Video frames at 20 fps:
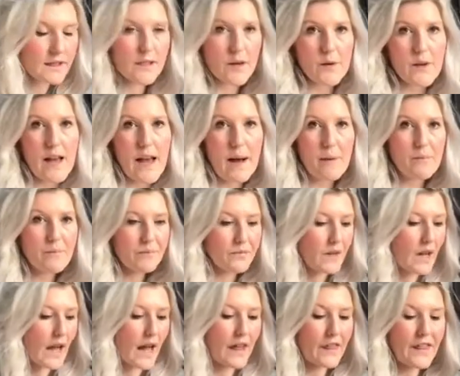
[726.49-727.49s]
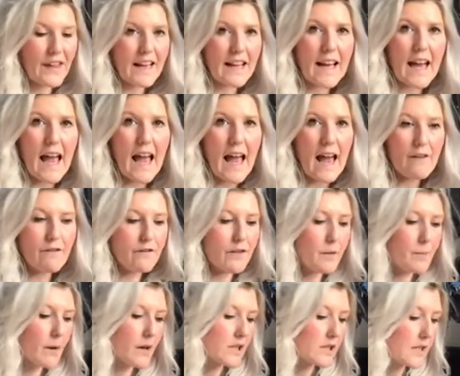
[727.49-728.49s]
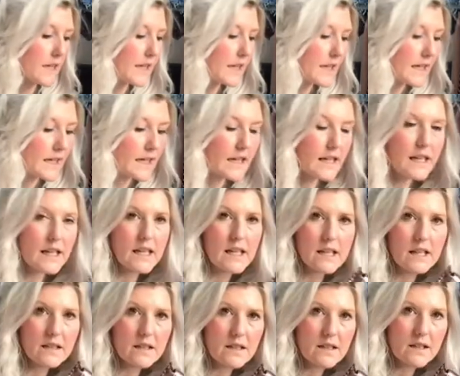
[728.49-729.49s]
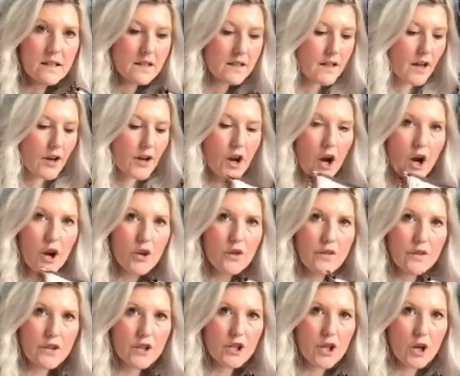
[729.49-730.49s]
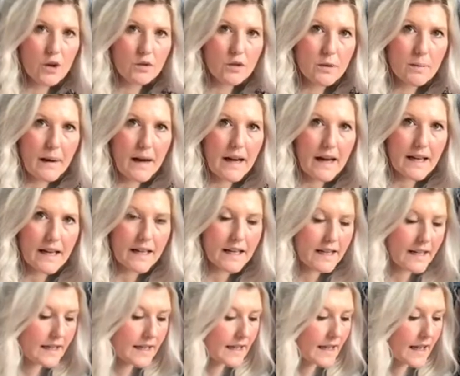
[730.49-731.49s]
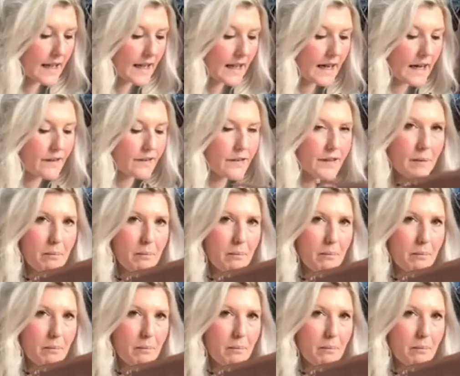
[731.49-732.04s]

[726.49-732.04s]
So yeah, I think everybody needs an over-the-shoulder bag in their life.